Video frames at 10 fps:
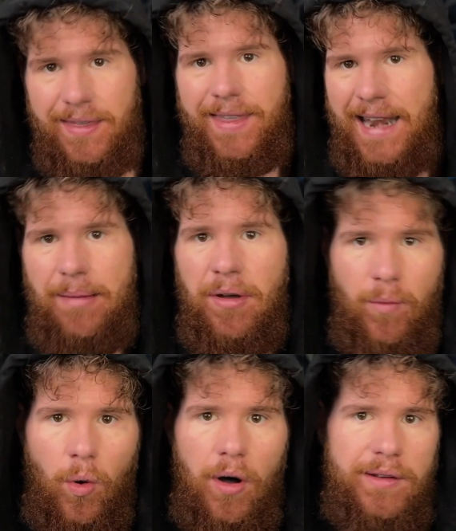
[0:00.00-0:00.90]
The
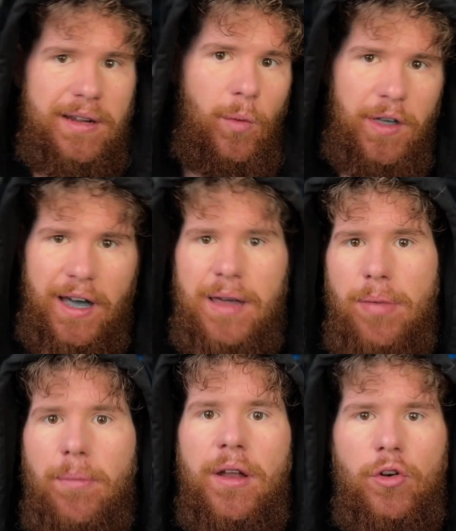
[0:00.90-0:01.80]
lemon water with cayenne
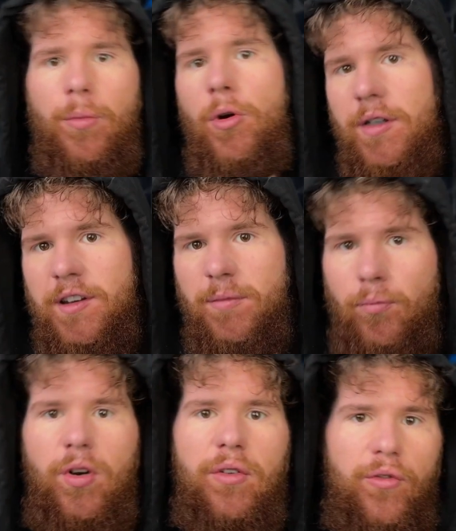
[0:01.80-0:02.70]
pepper and turmeric, that's
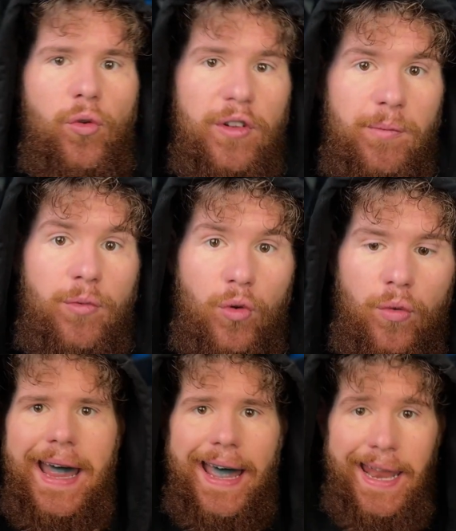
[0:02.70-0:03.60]
pretty fool's proof.